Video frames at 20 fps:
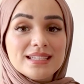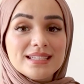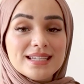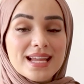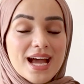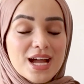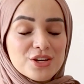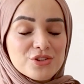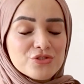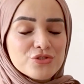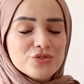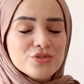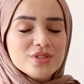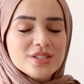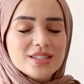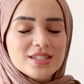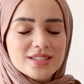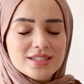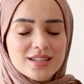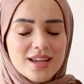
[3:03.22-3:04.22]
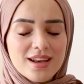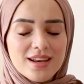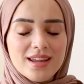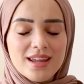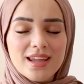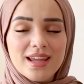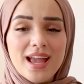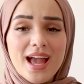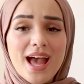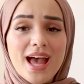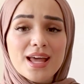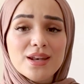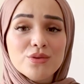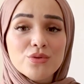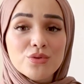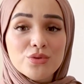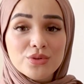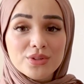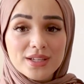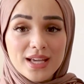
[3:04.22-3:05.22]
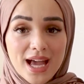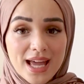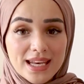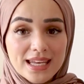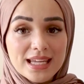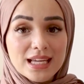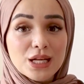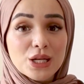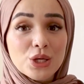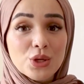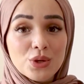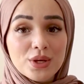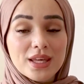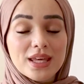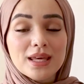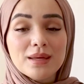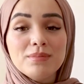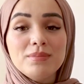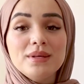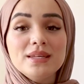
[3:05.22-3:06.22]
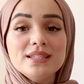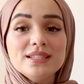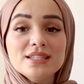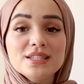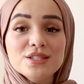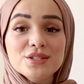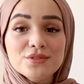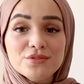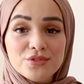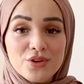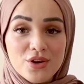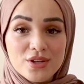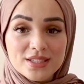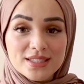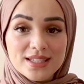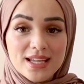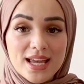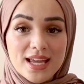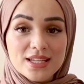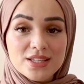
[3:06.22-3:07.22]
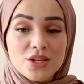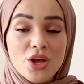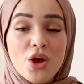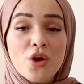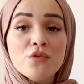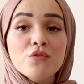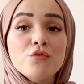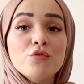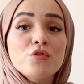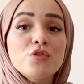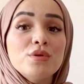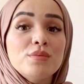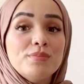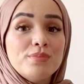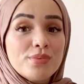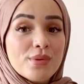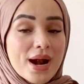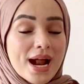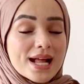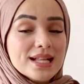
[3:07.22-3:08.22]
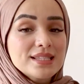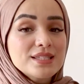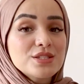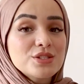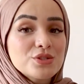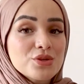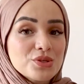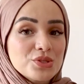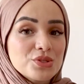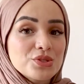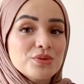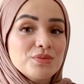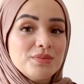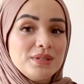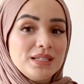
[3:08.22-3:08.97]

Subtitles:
natural, stunning, and organic looking pieces of content for the brand's social